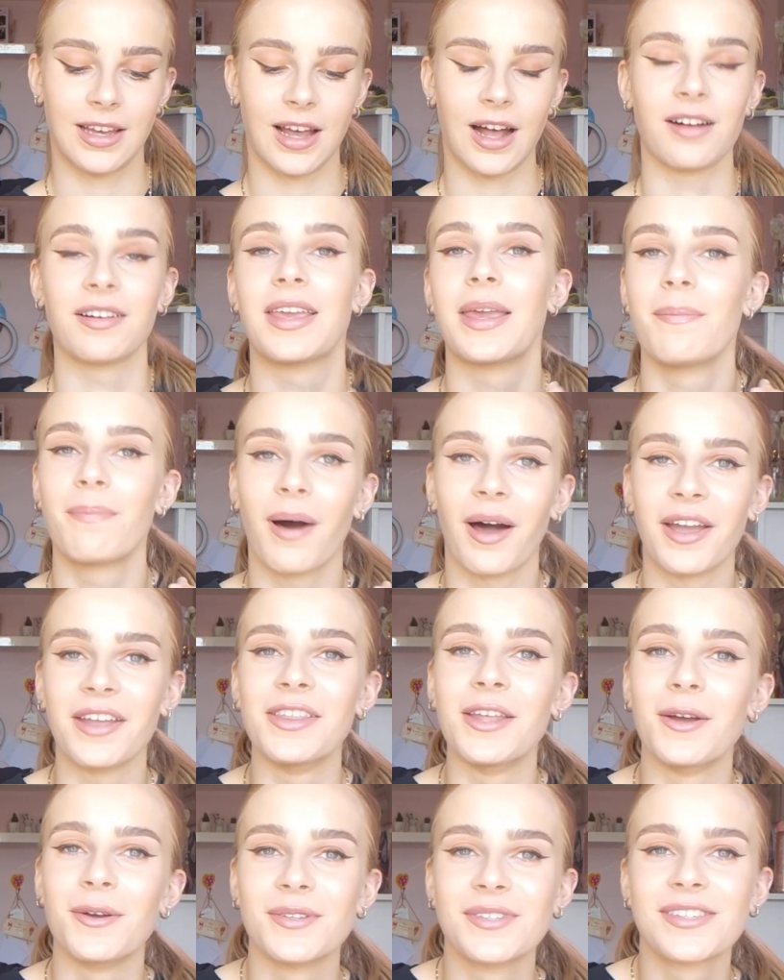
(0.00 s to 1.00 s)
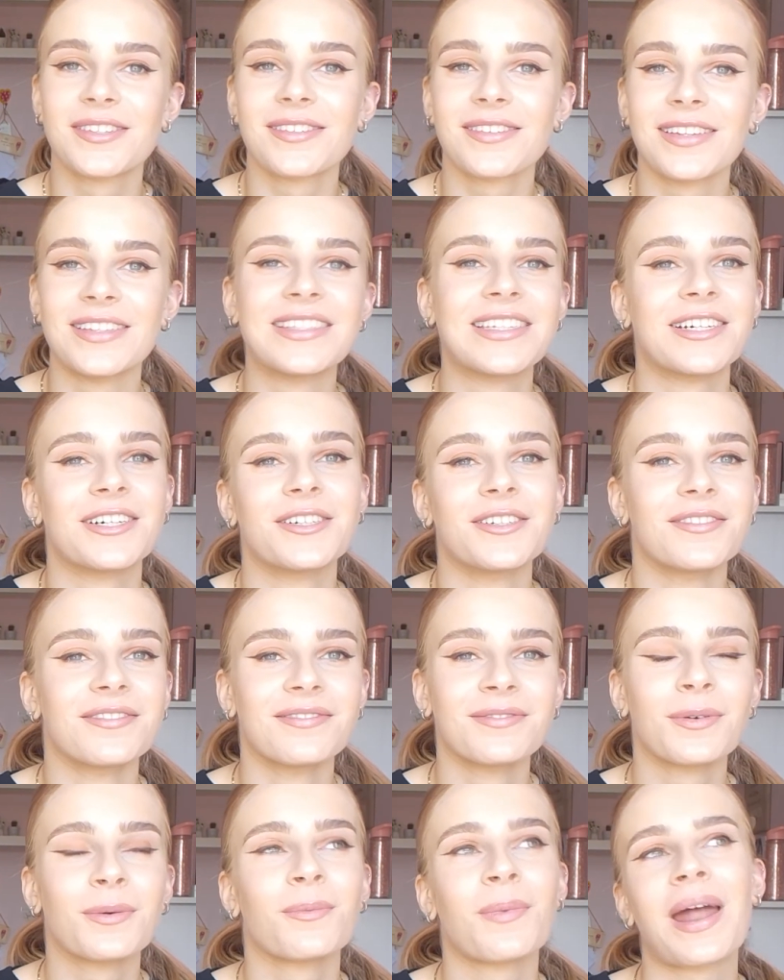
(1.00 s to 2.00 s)
I'll keep buying those until
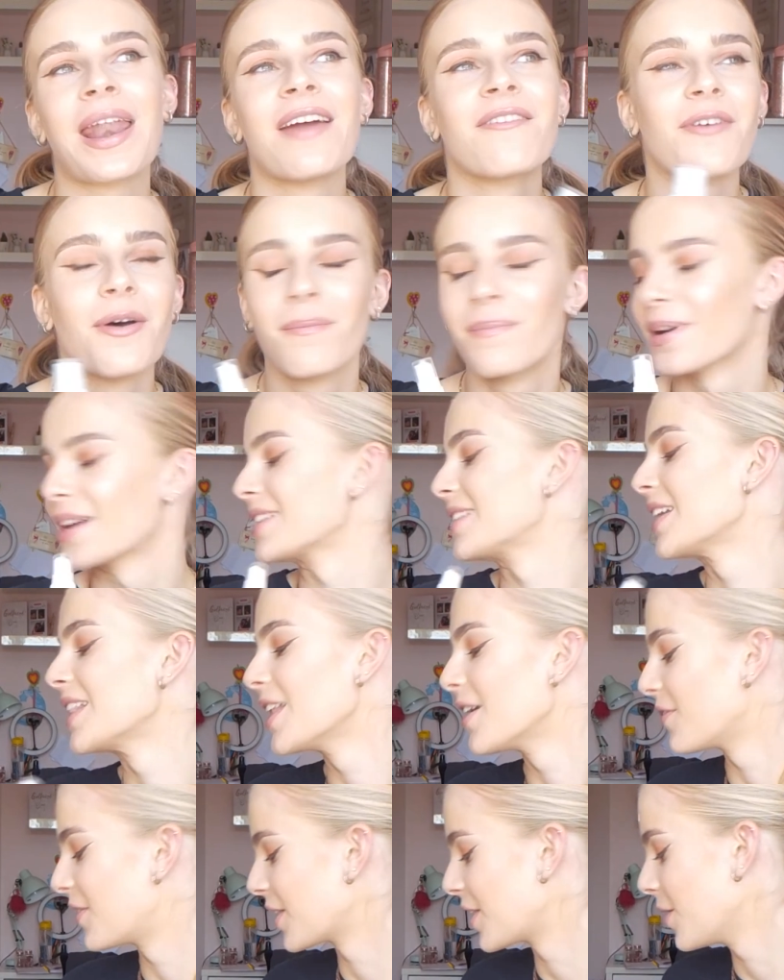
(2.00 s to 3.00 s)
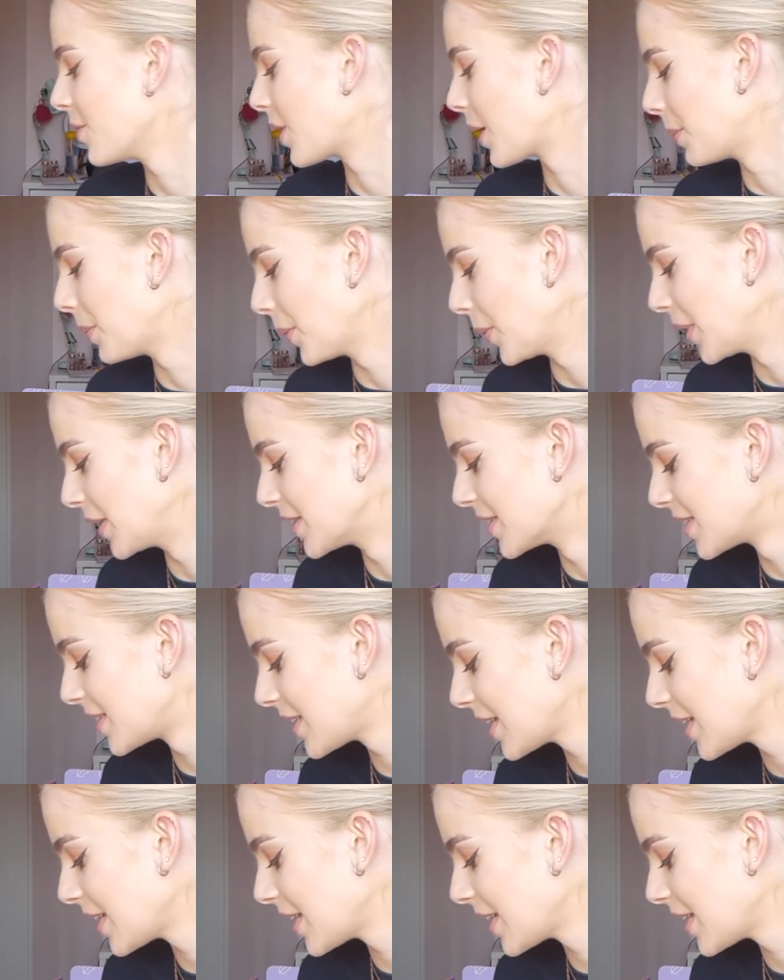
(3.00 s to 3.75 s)
whenever, because I love the cucumber ones.